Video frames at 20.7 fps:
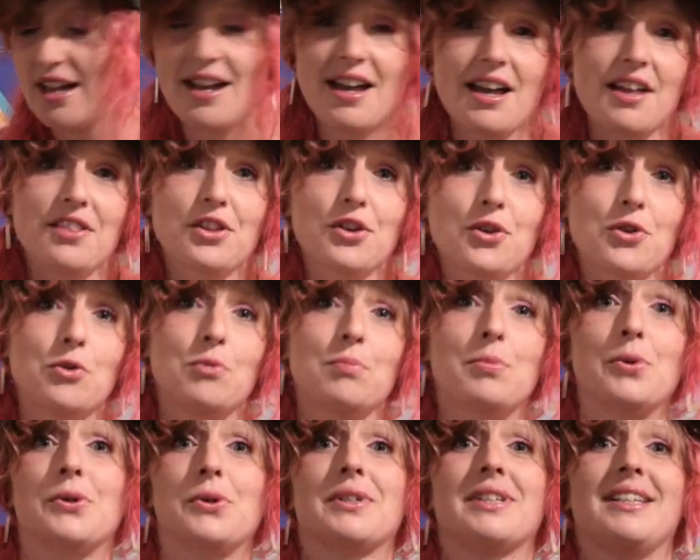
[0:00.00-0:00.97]
and the cool
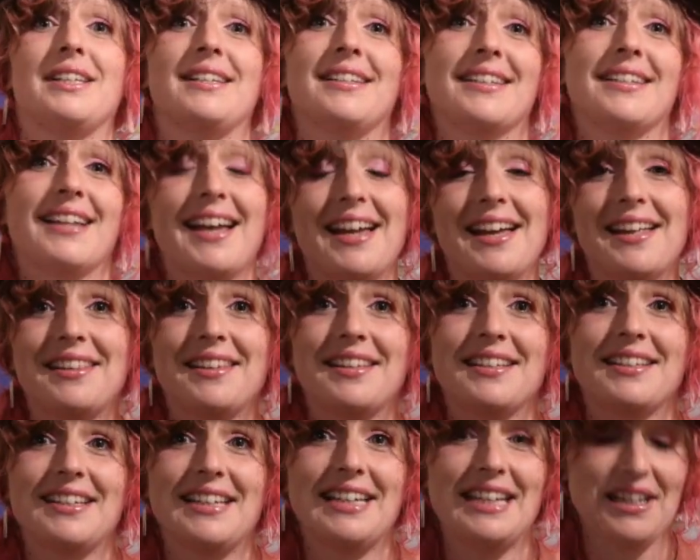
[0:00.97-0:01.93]
boxes and the
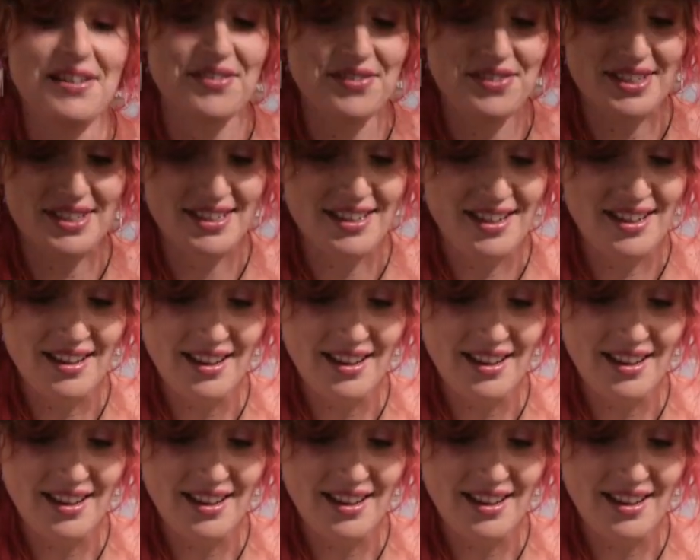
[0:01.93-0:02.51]
sleeves.